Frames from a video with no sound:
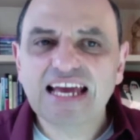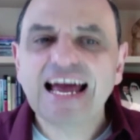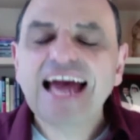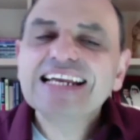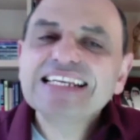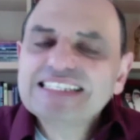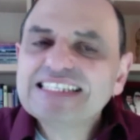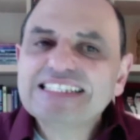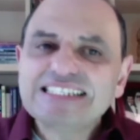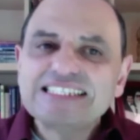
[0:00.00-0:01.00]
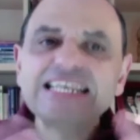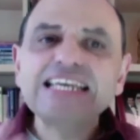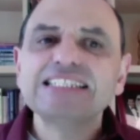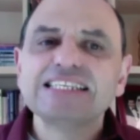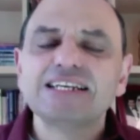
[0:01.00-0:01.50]
And it's the
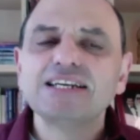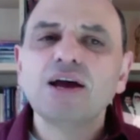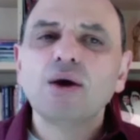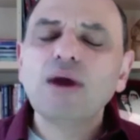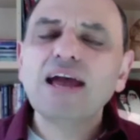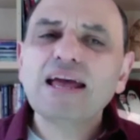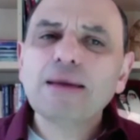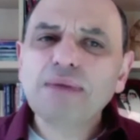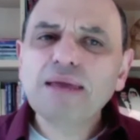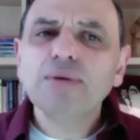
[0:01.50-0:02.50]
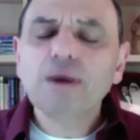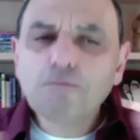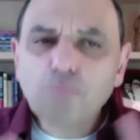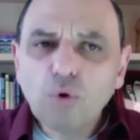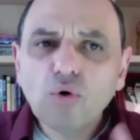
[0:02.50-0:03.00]
season where people are
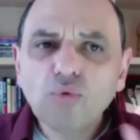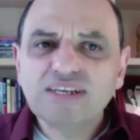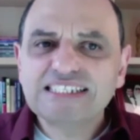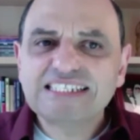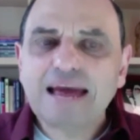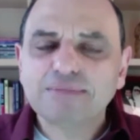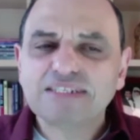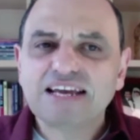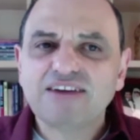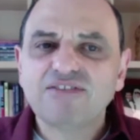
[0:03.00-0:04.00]
more receptive